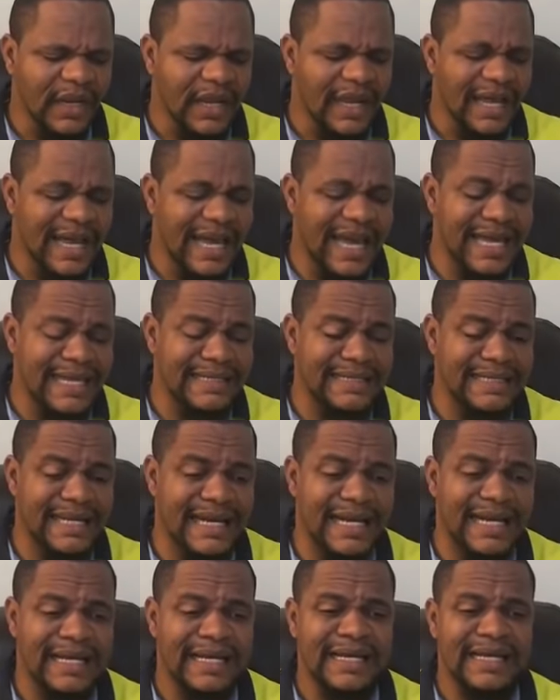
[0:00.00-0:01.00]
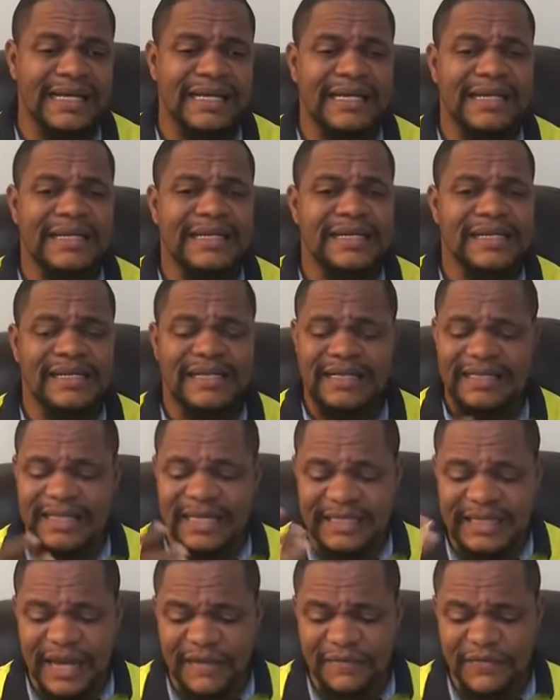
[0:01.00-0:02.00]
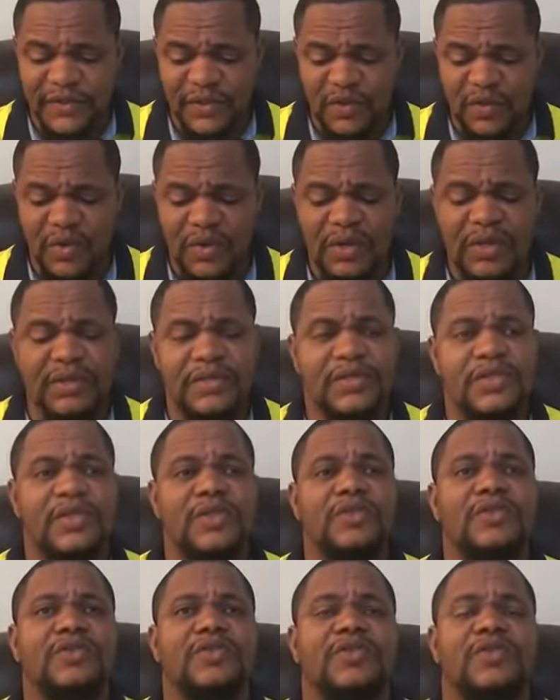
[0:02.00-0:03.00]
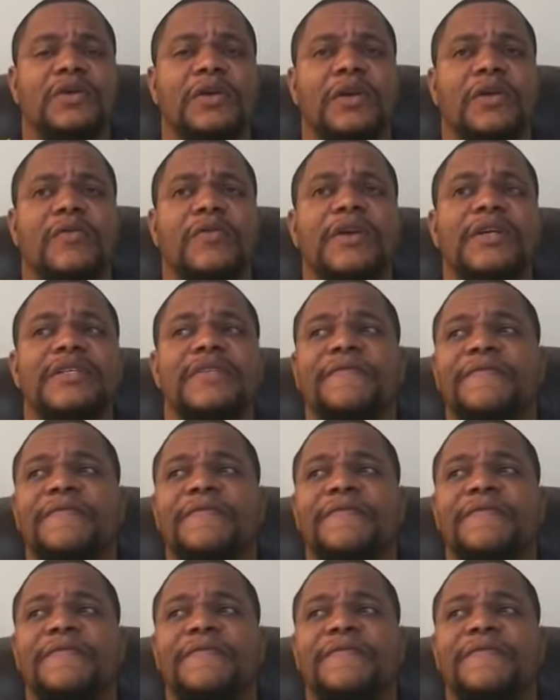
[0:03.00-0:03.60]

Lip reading: And the death toll continues to increase.